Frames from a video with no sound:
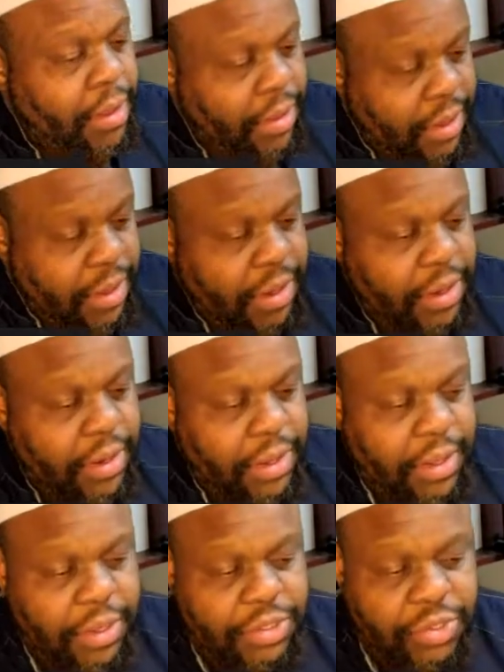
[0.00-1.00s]
Good.
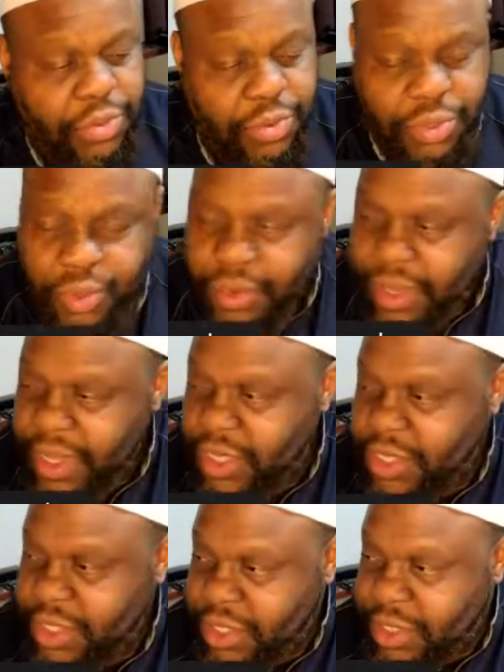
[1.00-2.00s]
So do
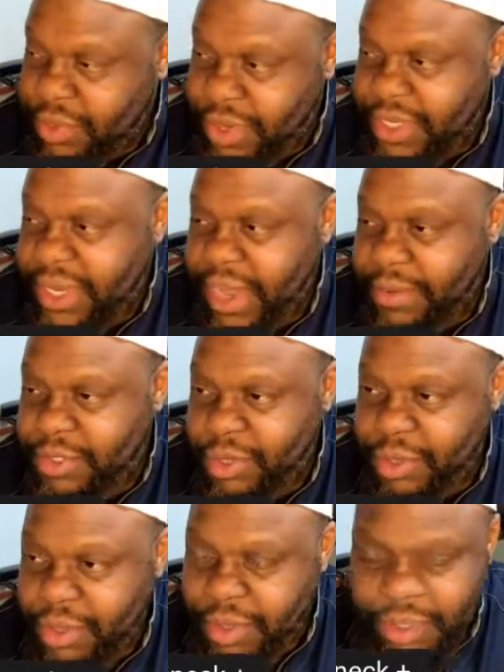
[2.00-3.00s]
each 3 times.
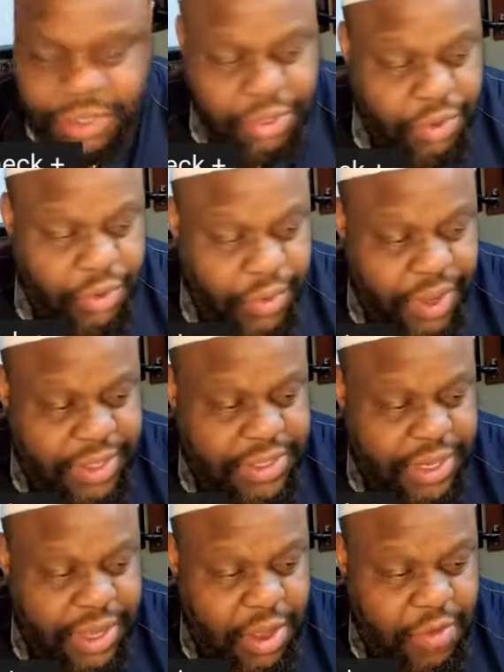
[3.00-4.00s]
So the ones
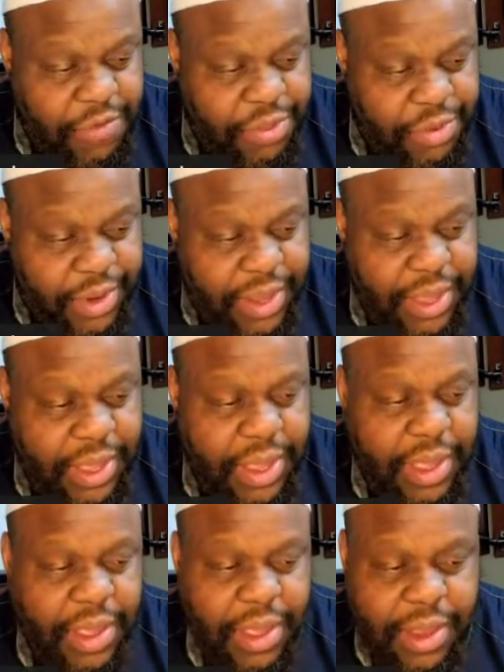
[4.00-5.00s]
that call for 3,
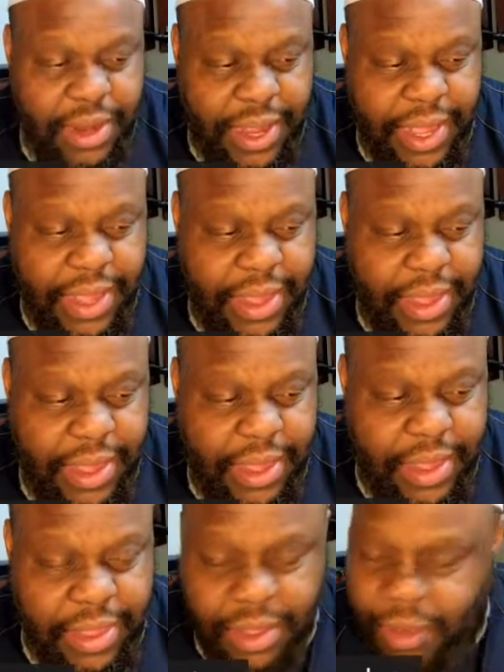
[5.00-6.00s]
like
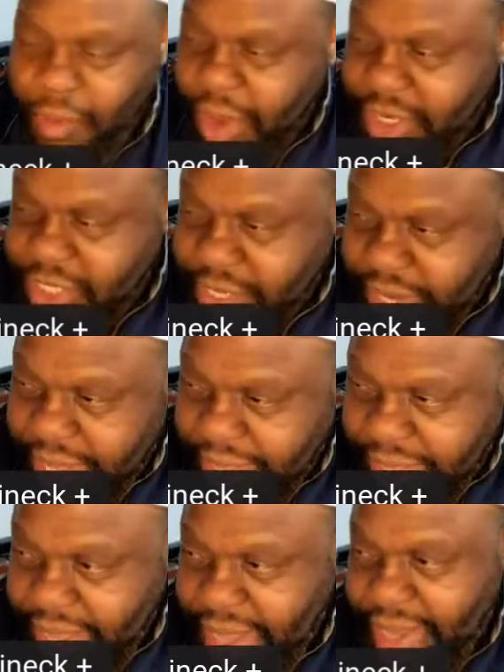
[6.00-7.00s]
the washing the
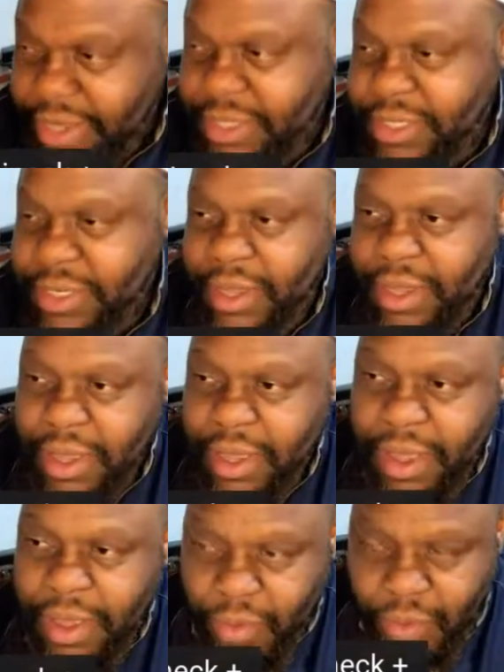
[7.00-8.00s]
hands,
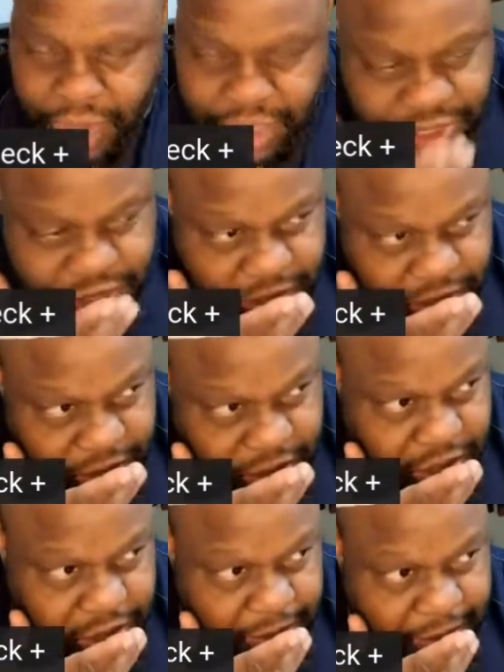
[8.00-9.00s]
washing
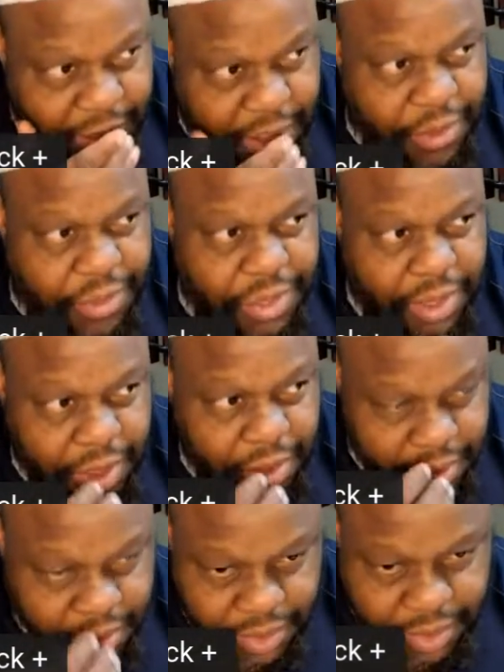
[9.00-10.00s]
the mouth,
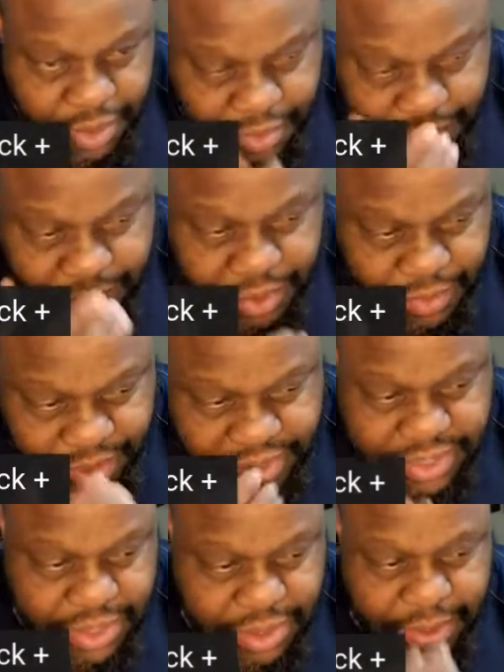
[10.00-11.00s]
and
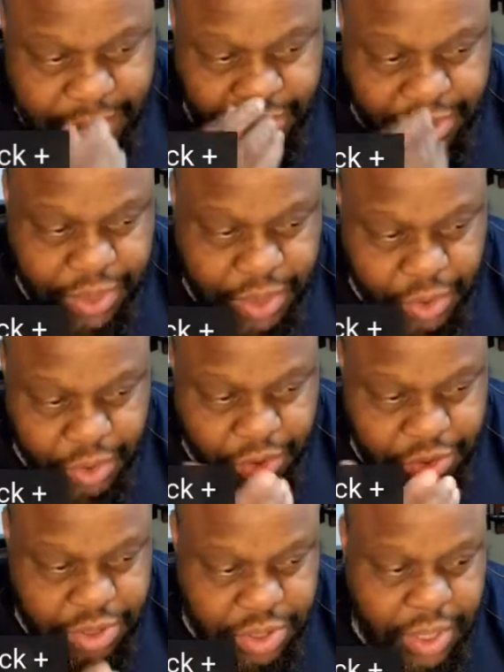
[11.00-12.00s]
rinsing the mouth,
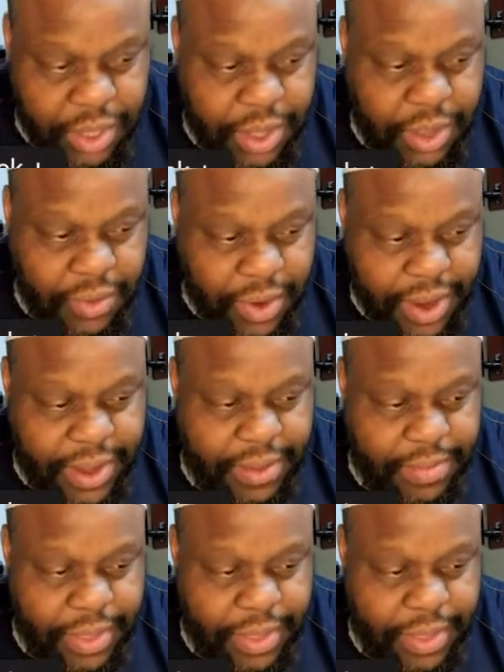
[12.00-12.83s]
nose, right?